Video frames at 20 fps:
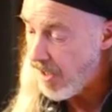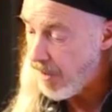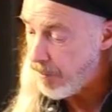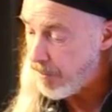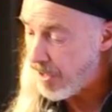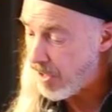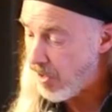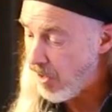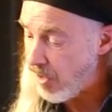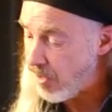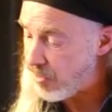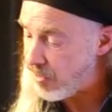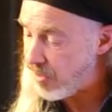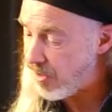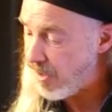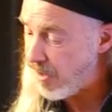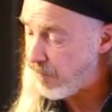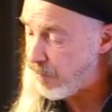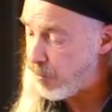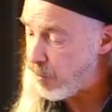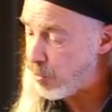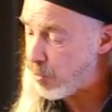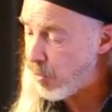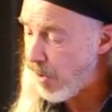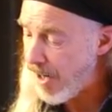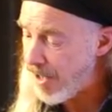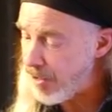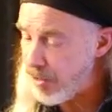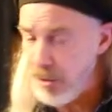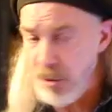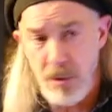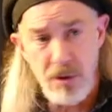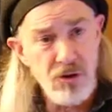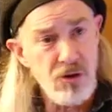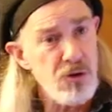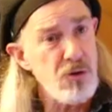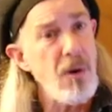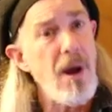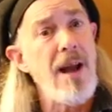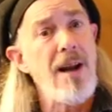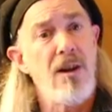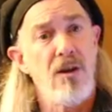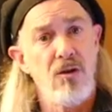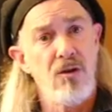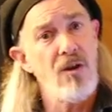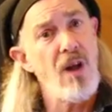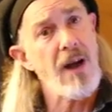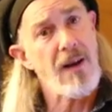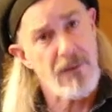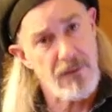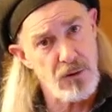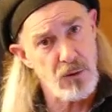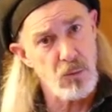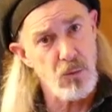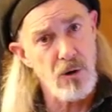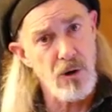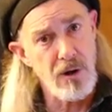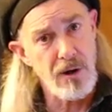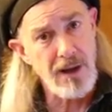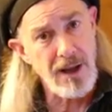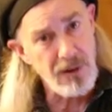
Because if you try to do it straight, it's not going to work.